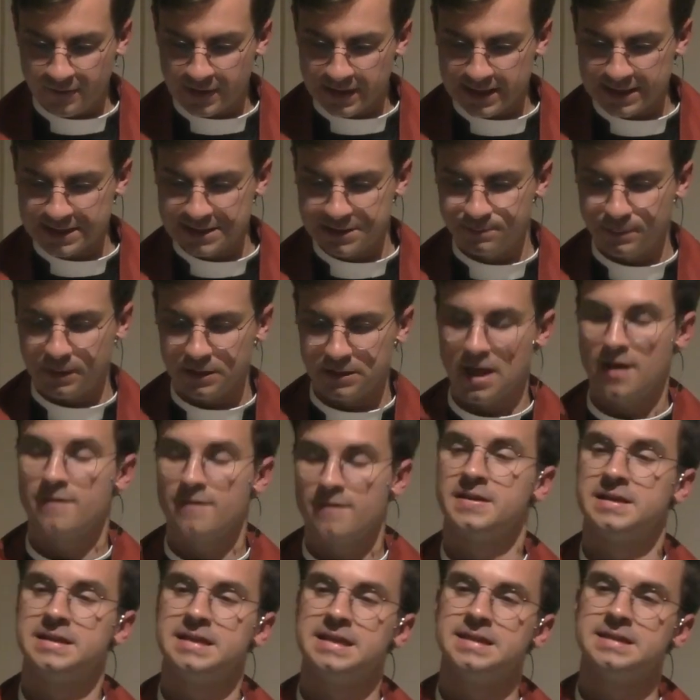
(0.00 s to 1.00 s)
of his
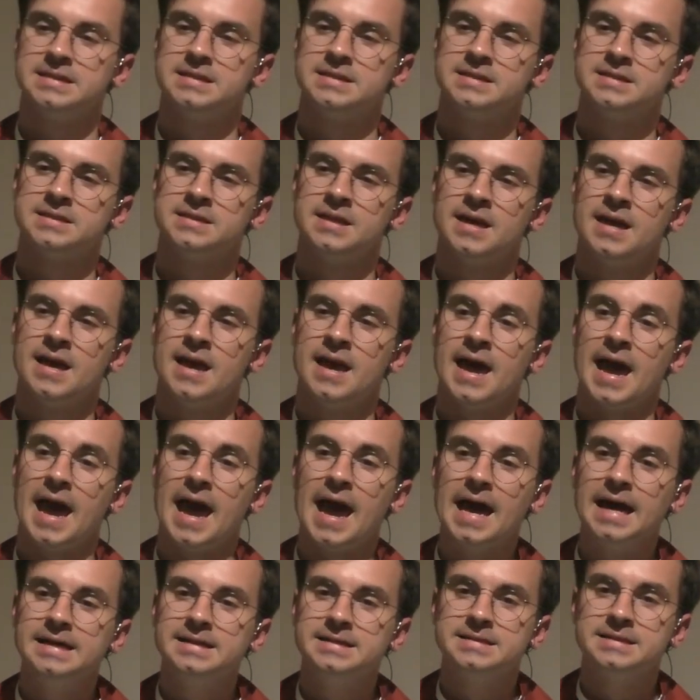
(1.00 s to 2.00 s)
belovedness
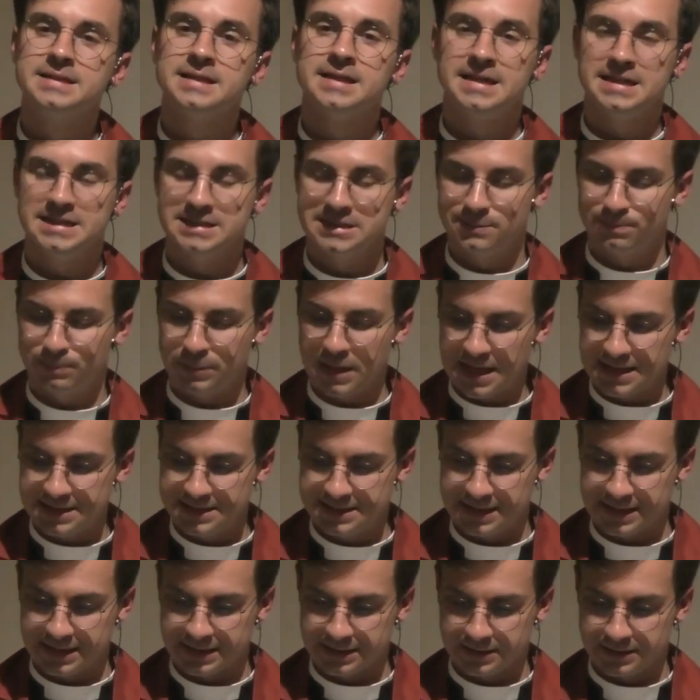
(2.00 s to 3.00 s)
and his
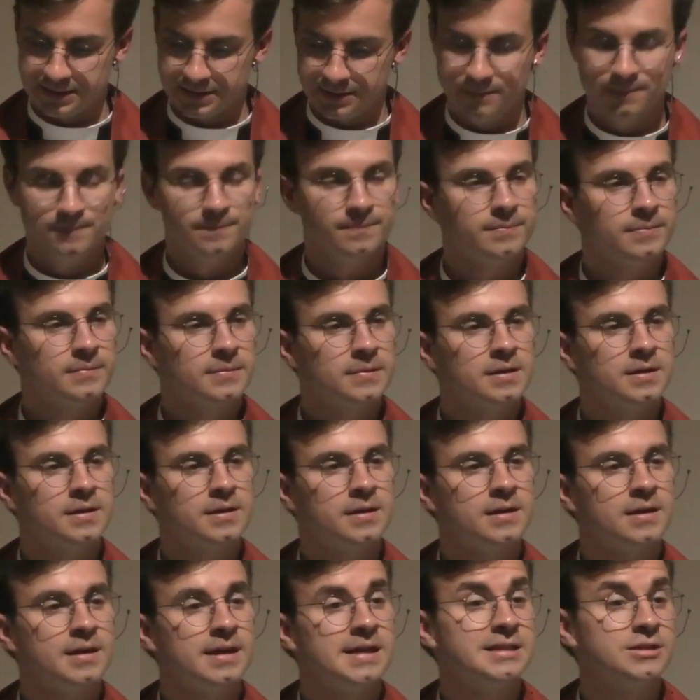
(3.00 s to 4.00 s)
blessing,
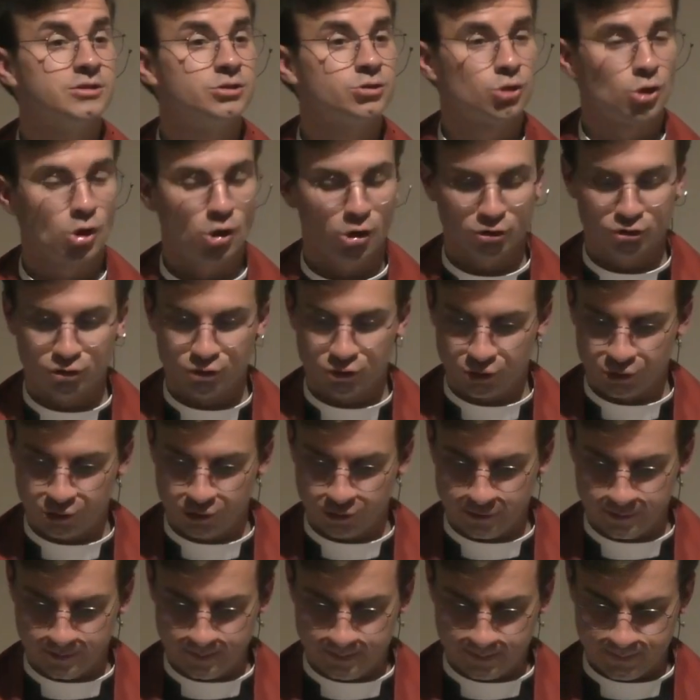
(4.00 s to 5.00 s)
his
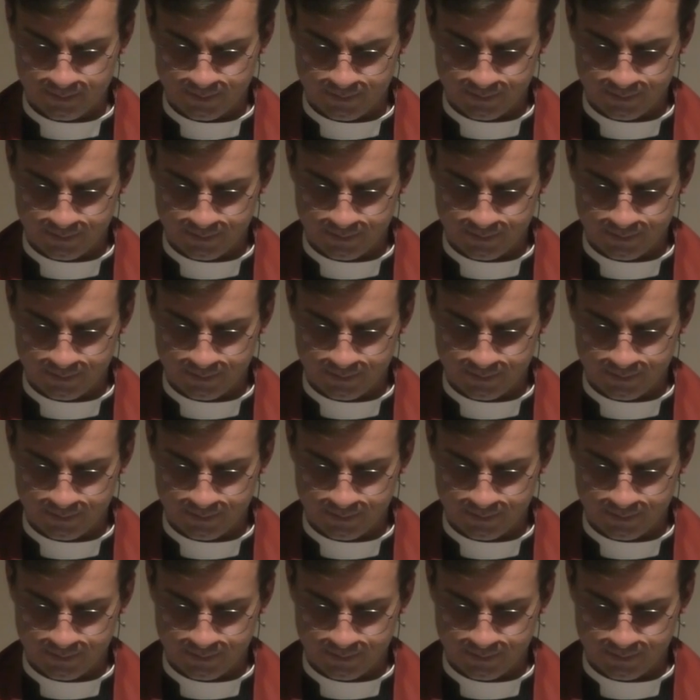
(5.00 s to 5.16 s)
church.